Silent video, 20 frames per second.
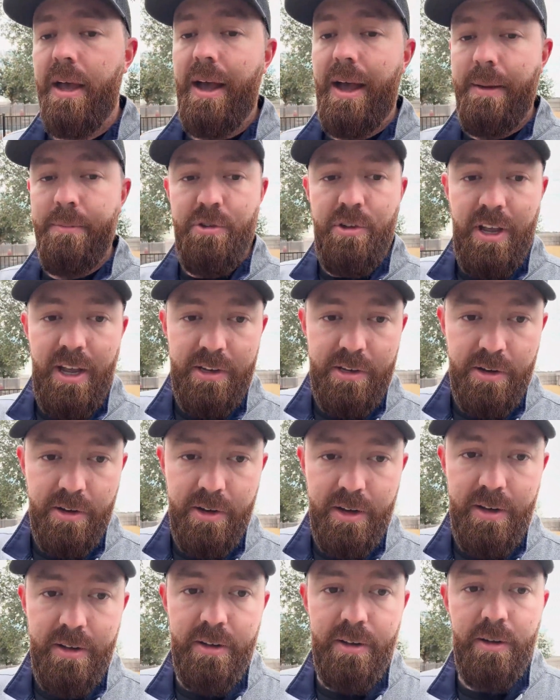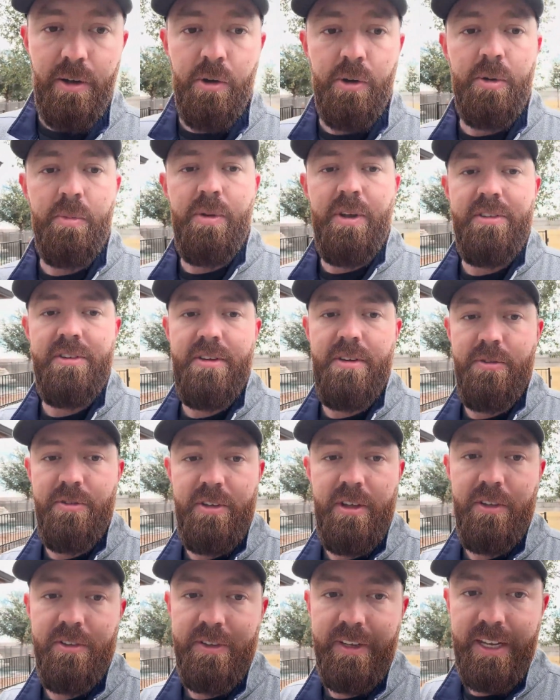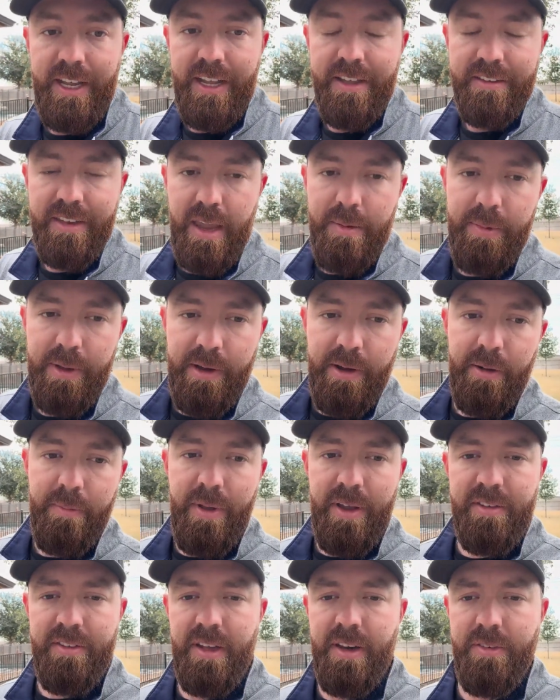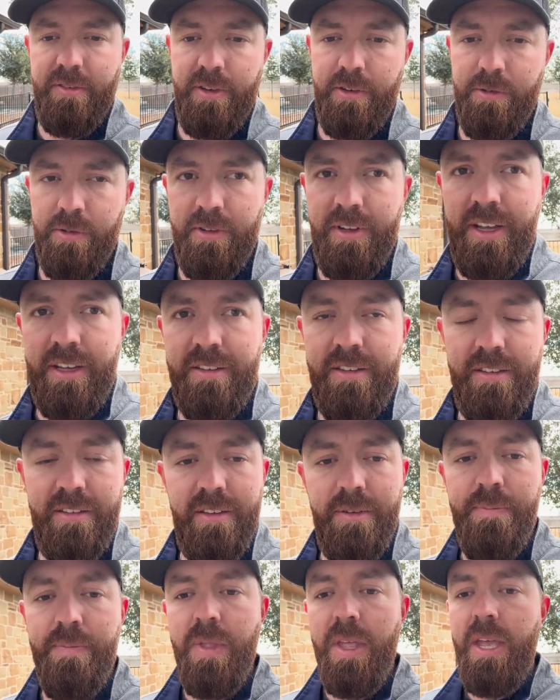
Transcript: I'm Chad Curry, owner and president of CLC Landscaping here based out of Central Texas.